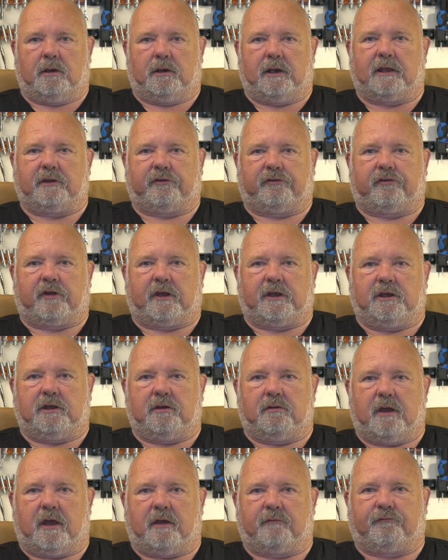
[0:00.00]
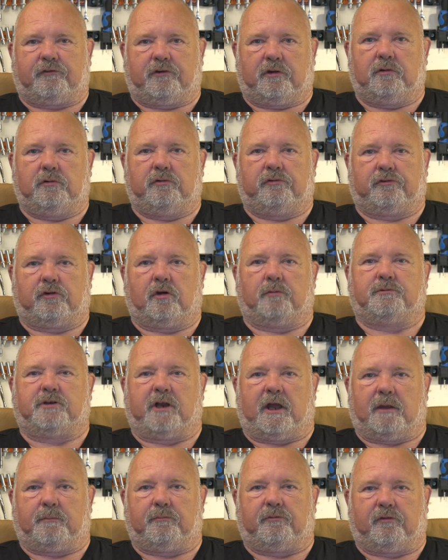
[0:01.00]
Let's say you have 2 stop
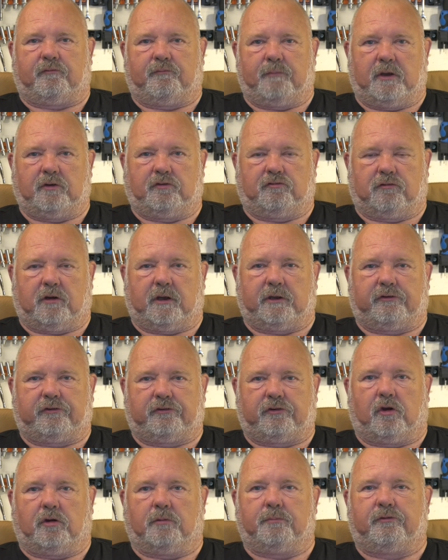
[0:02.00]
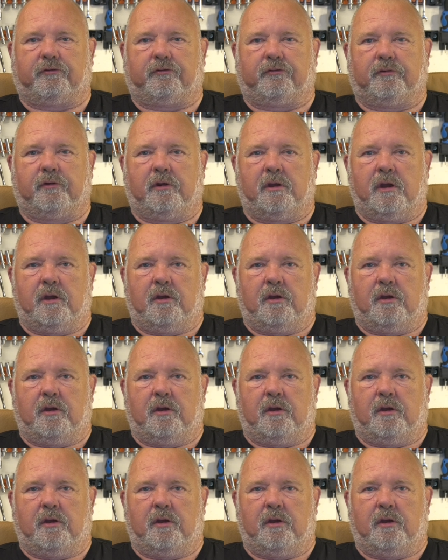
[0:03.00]
jams of motorized stops,